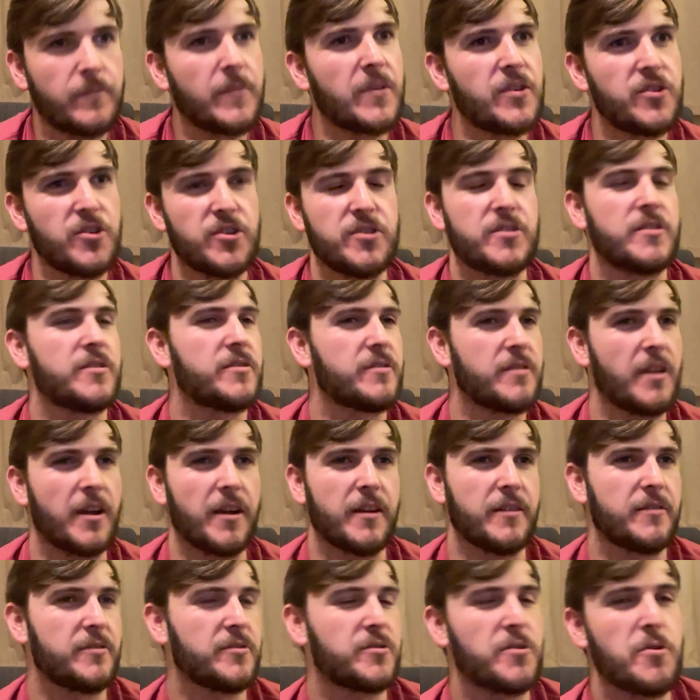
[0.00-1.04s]
Just
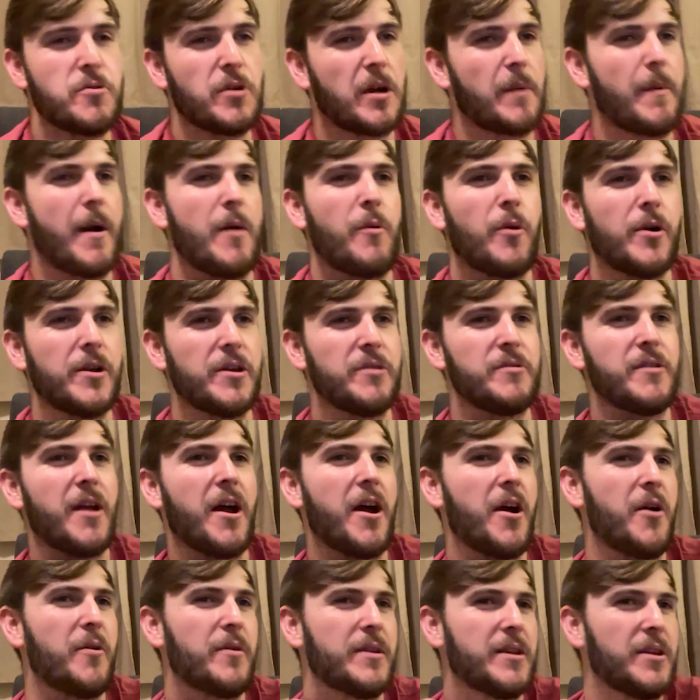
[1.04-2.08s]
talk about what you
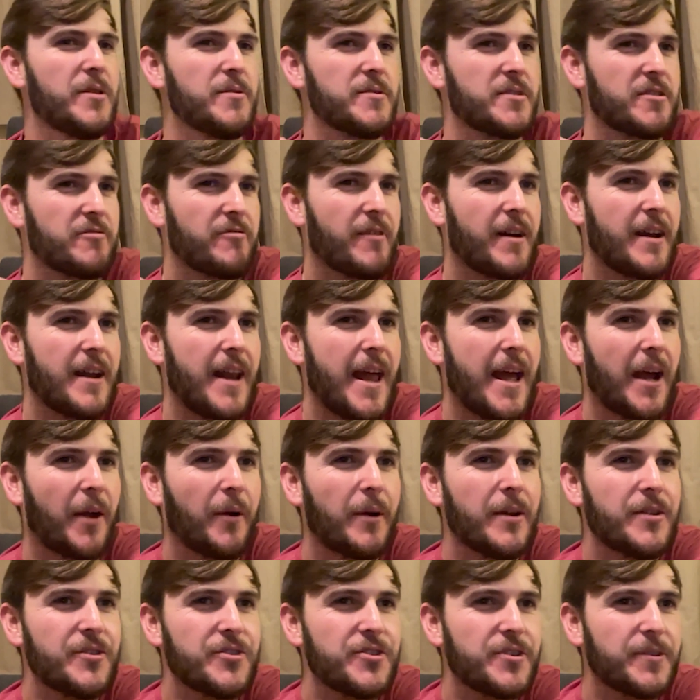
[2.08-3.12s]
know and use the right
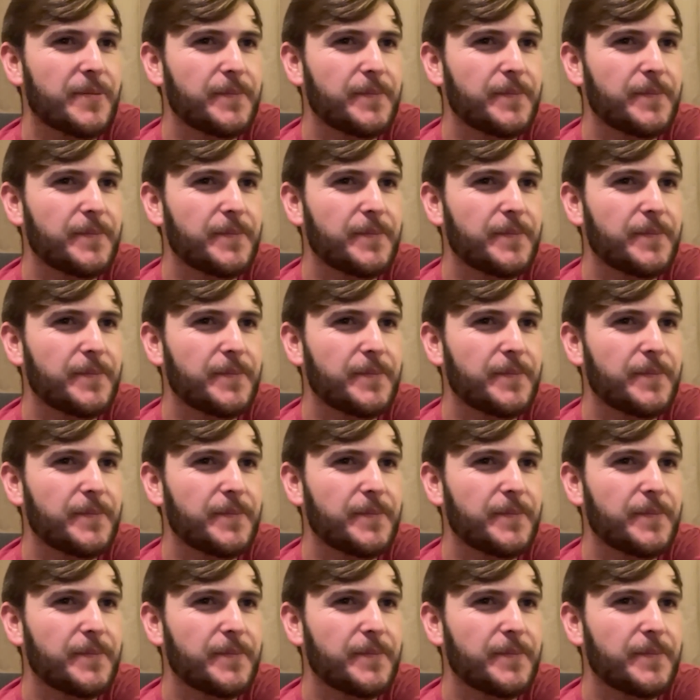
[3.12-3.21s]
language.